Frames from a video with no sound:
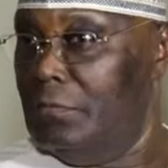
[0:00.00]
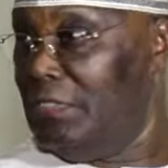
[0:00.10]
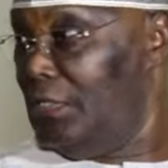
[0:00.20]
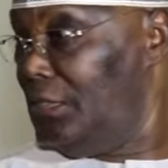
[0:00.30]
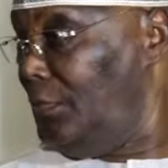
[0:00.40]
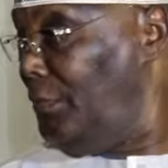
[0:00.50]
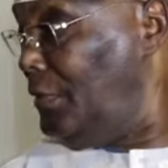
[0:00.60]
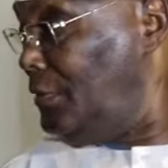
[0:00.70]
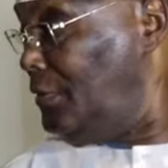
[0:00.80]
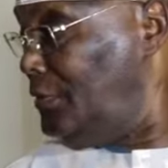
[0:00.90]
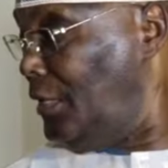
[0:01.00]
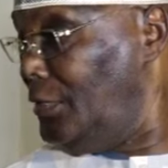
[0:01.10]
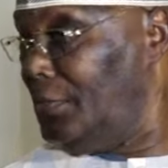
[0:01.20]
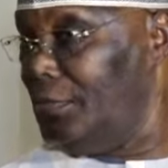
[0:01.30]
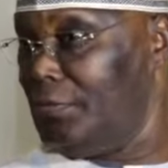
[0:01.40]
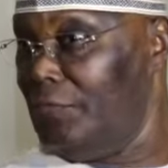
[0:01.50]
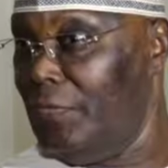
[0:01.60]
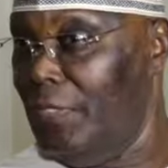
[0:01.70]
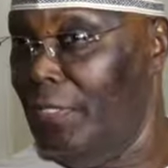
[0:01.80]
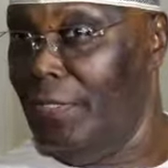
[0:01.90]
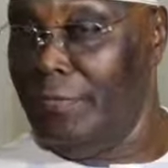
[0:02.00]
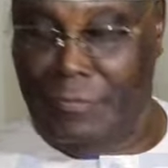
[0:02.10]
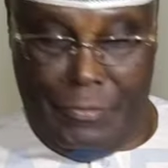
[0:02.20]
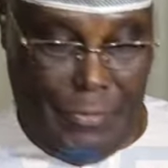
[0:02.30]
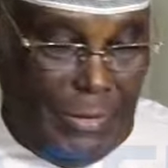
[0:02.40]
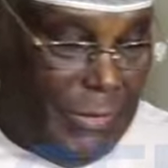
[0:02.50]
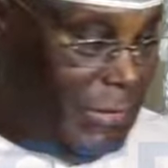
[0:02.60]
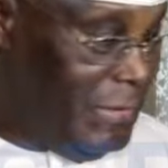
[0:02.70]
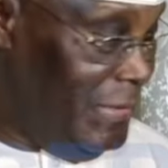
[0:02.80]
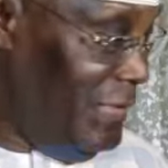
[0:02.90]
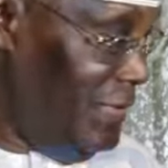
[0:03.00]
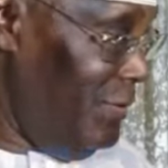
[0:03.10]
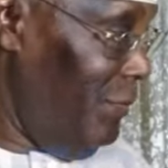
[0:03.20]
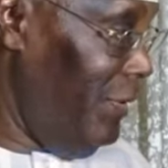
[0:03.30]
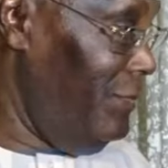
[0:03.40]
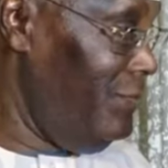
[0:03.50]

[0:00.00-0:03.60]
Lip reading: gentlemen and ladies, if they are, or ladies and gentlemen.